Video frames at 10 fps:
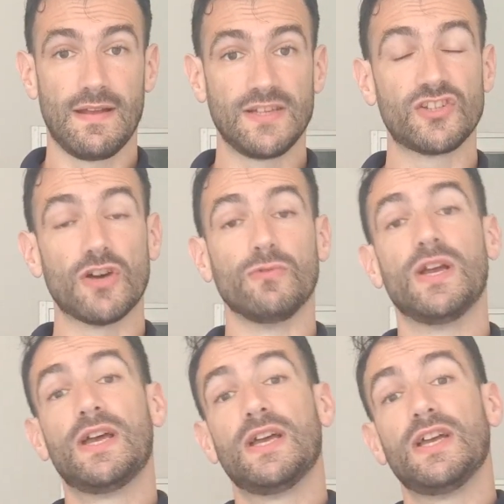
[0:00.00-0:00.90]
So
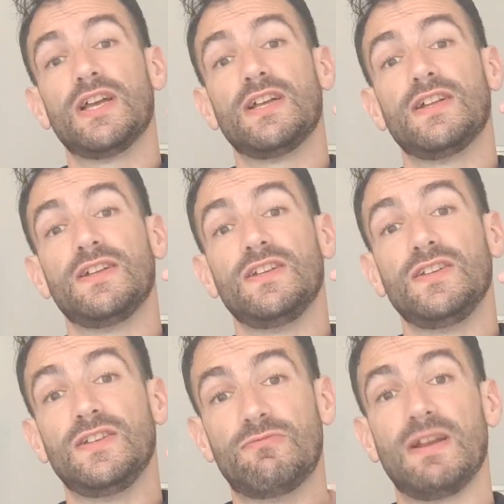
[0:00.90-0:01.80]

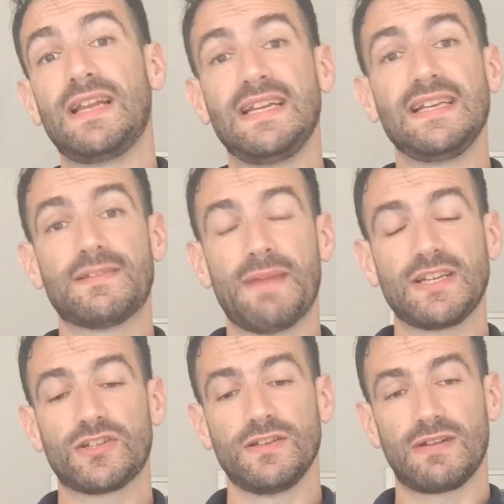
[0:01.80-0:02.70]
you really need to
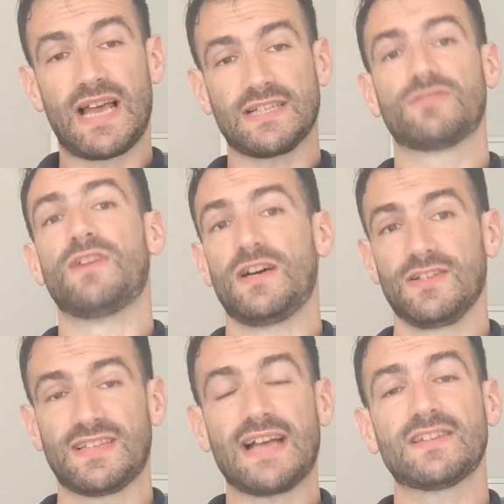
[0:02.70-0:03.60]
make sure you relax
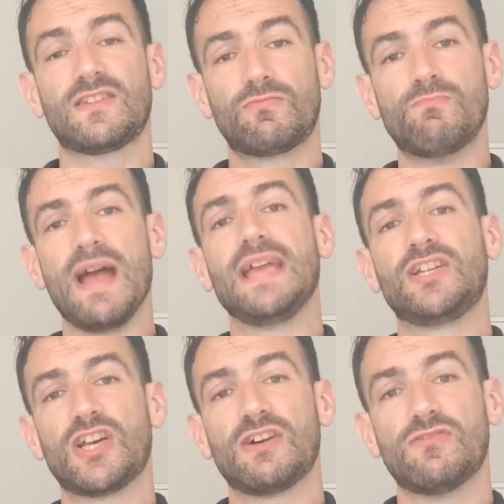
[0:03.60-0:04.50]
first. That's the
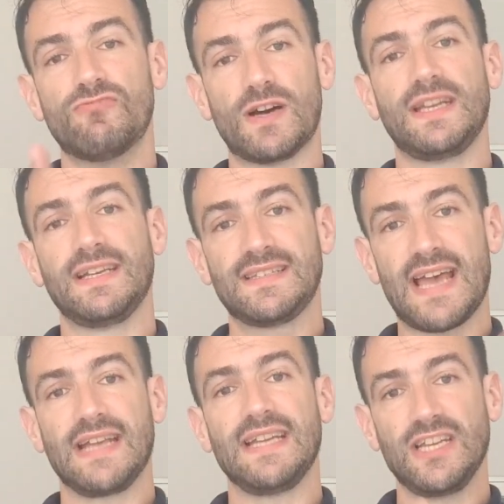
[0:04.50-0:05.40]
major running
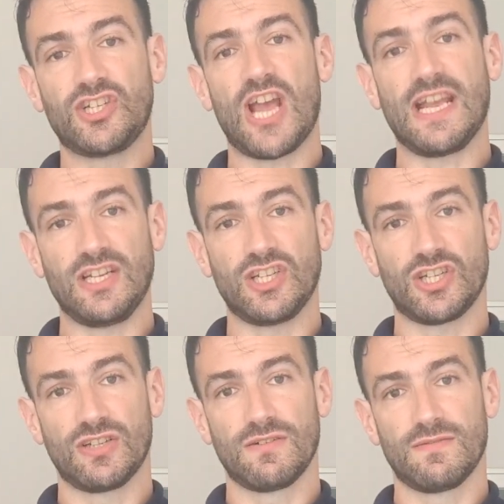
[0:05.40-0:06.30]
technique
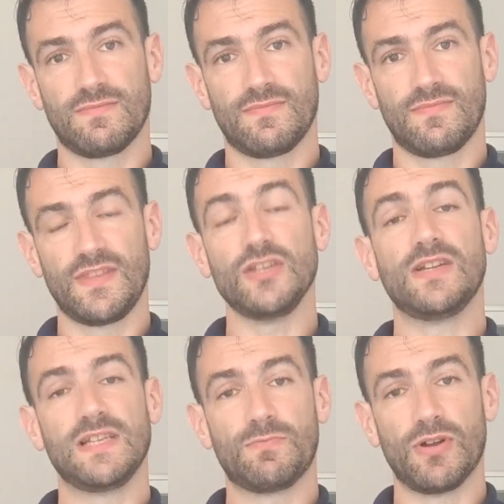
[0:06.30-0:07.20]
change that you
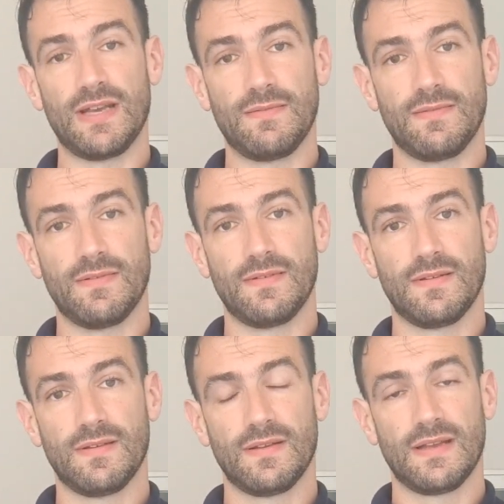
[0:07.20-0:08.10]
need to put in.
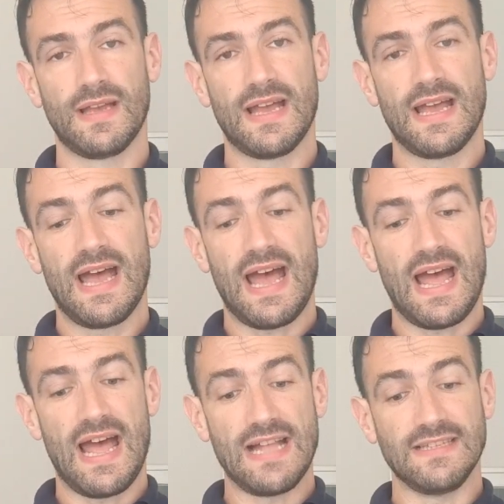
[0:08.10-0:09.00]

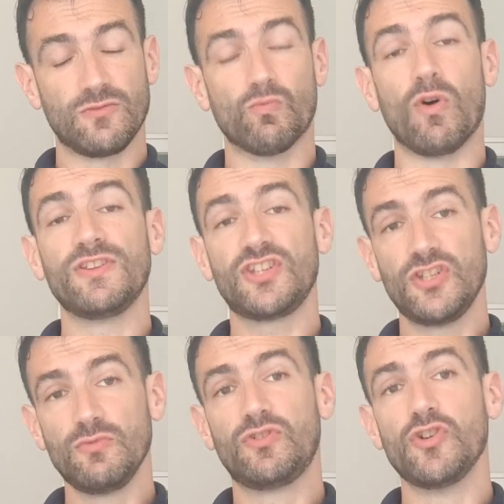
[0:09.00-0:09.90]
And
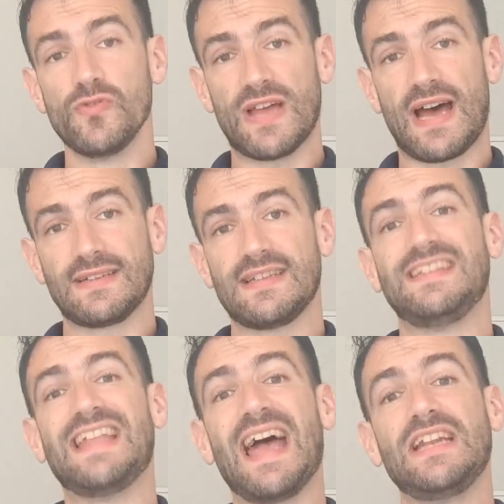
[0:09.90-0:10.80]
once you do that,
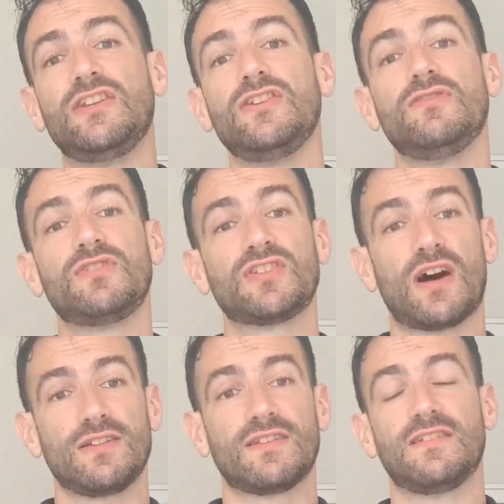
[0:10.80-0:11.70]
then you
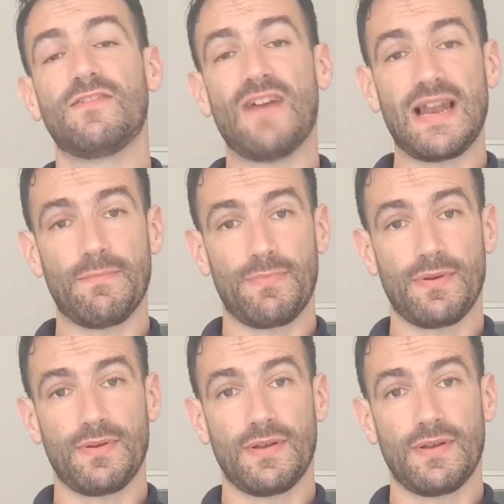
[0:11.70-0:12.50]
start to develop